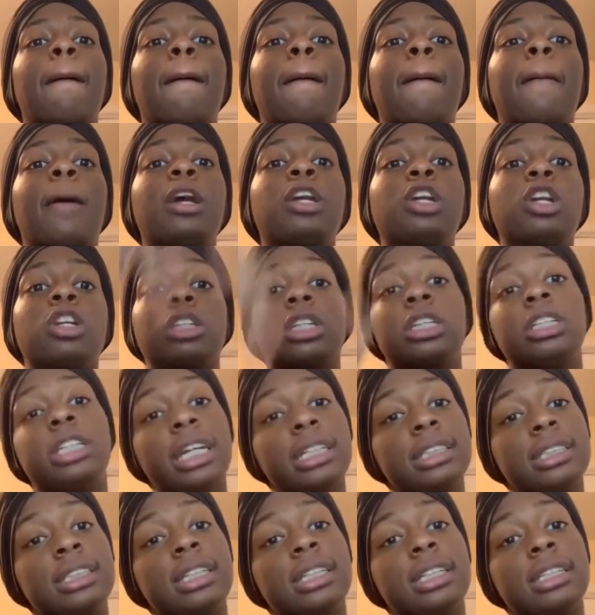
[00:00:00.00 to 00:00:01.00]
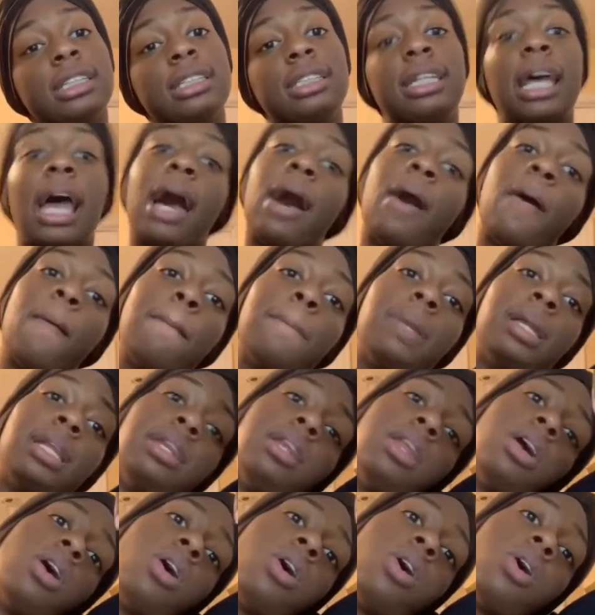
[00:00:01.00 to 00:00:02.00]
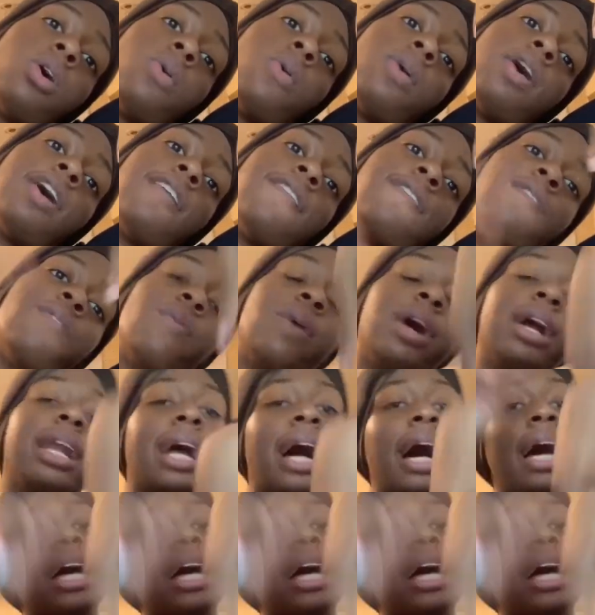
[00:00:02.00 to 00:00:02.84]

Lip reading: your suggestions down below of what I